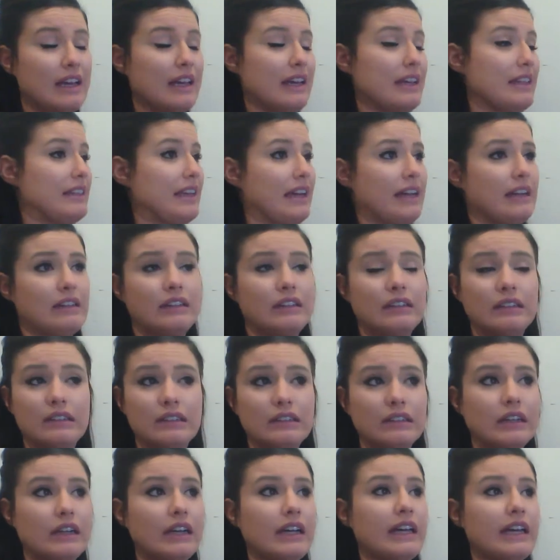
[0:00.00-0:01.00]
that,
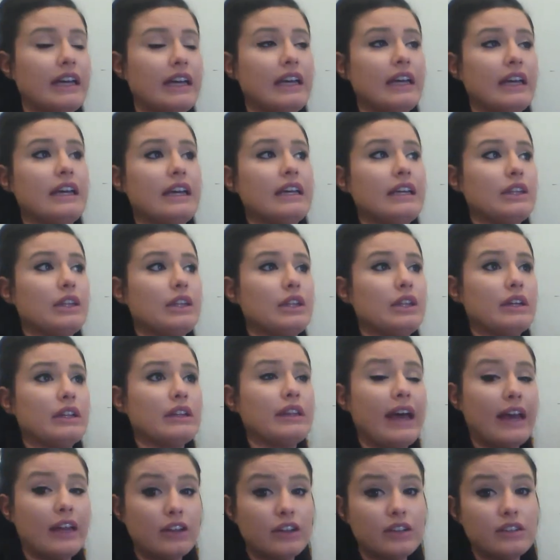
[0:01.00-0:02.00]
the
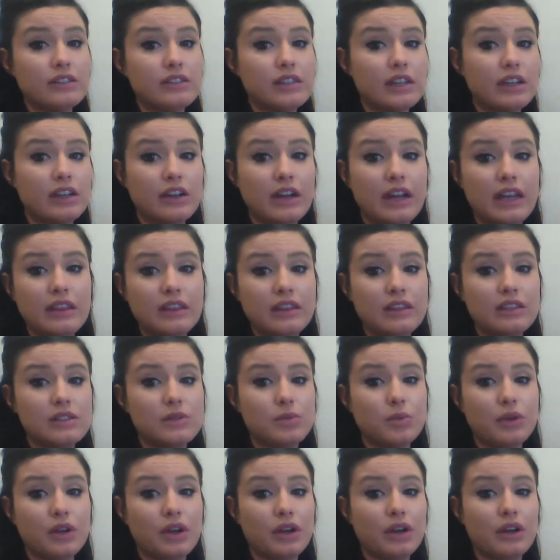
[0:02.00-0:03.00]
letters that are in this
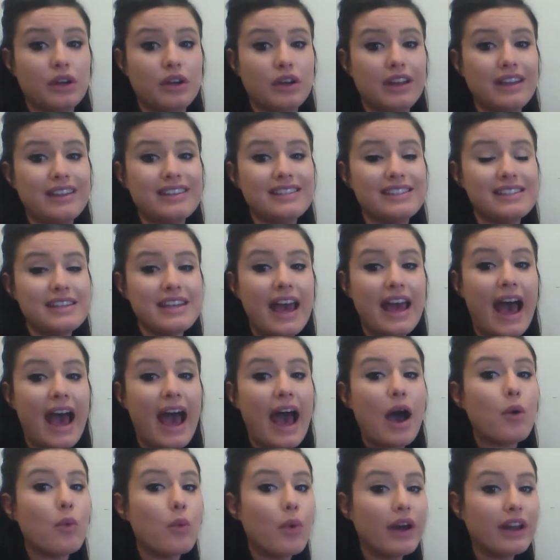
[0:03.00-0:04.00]
word is
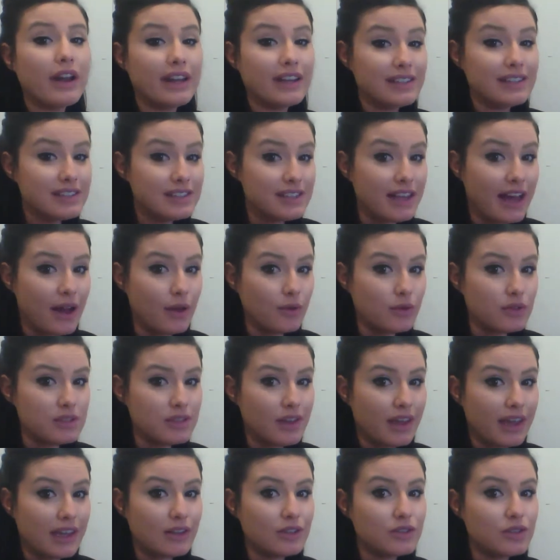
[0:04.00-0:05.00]
not what it sounds
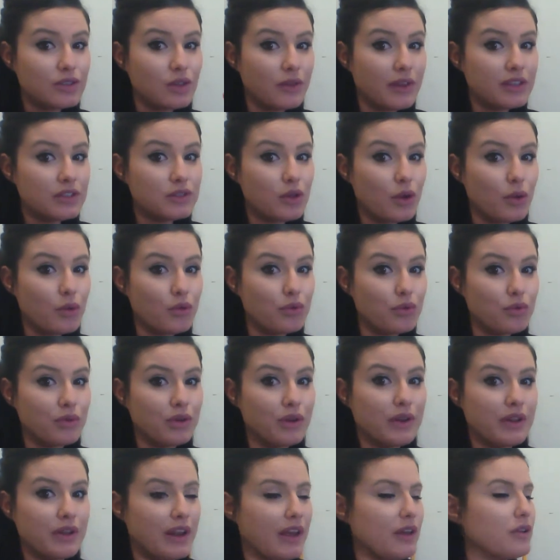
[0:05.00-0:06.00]
like. So let's go through it
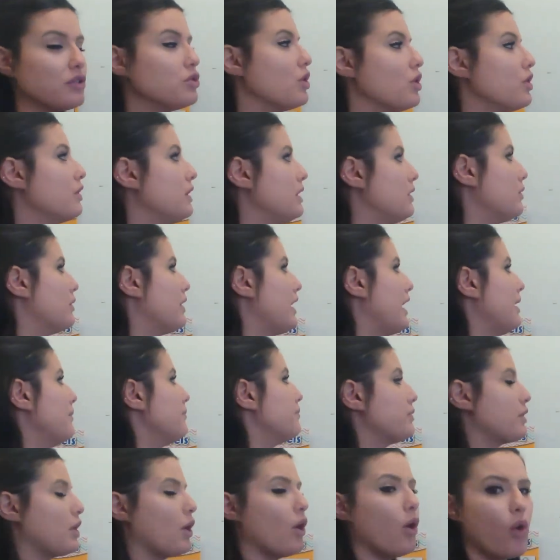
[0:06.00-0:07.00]
and I'll show you, okay?
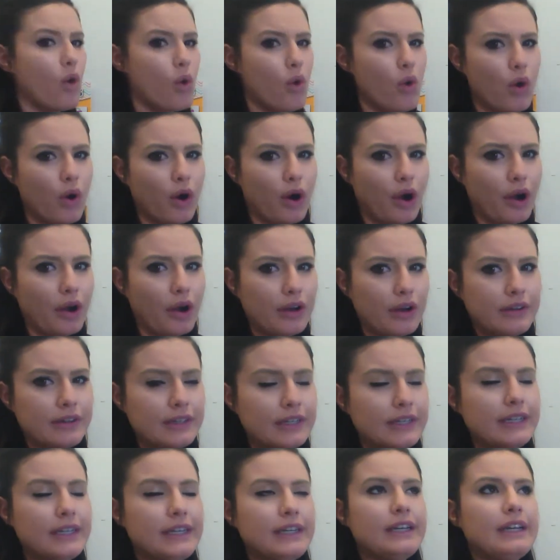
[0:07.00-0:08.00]
Or.
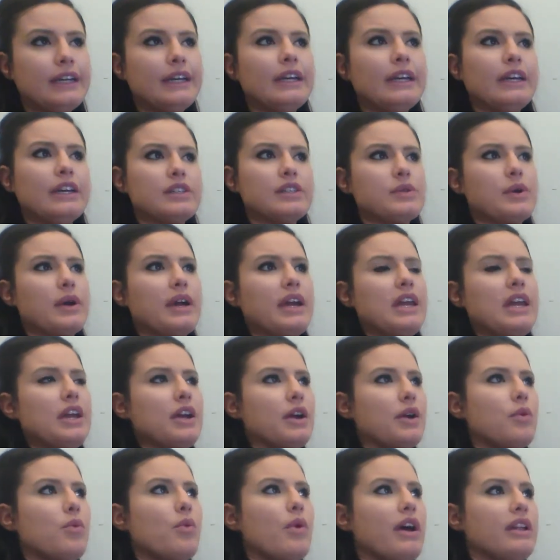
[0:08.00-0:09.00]
So I hear
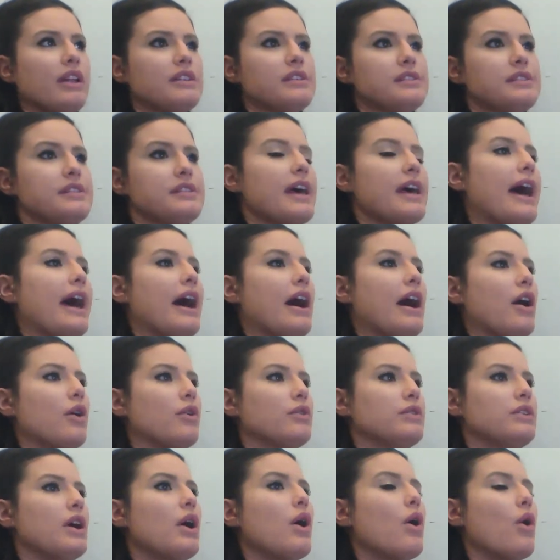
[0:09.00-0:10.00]
one
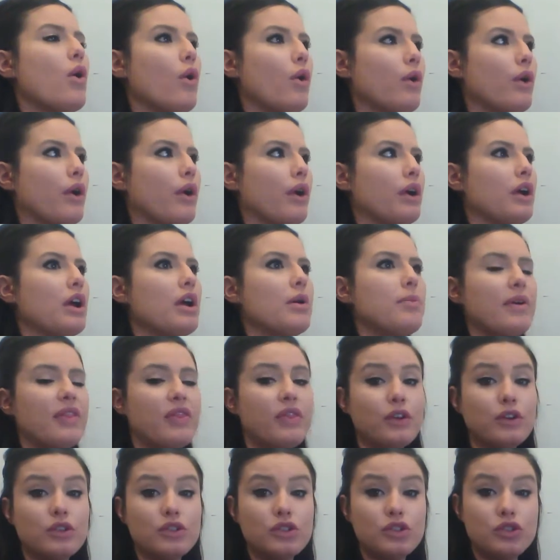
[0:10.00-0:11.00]
sound, or, but
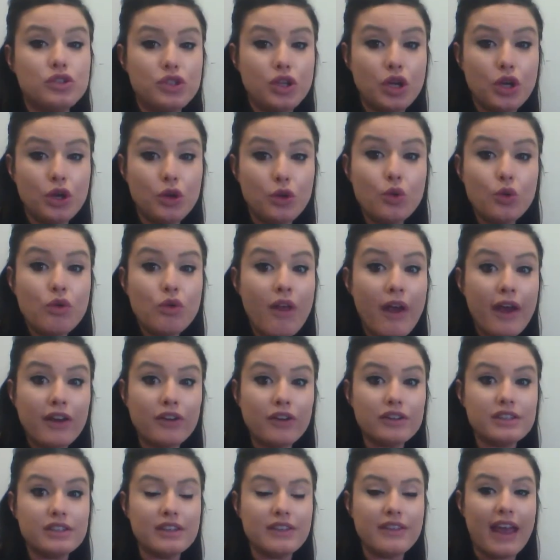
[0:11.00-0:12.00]
there's 2
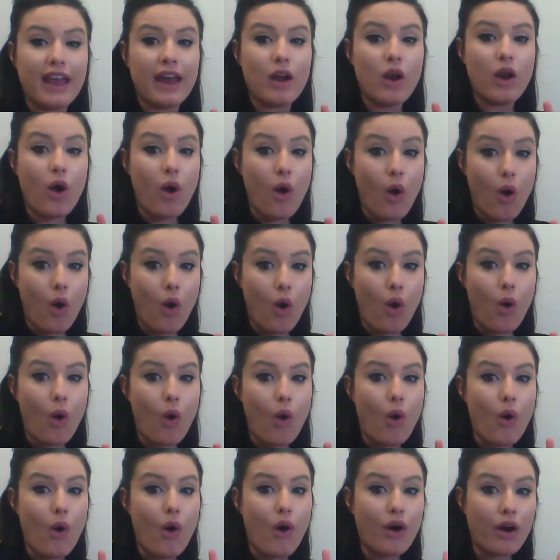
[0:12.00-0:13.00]
letters in that.
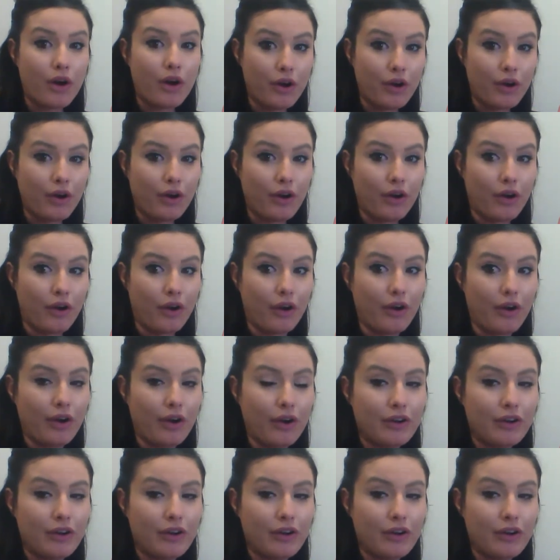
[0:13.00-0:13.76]
Or.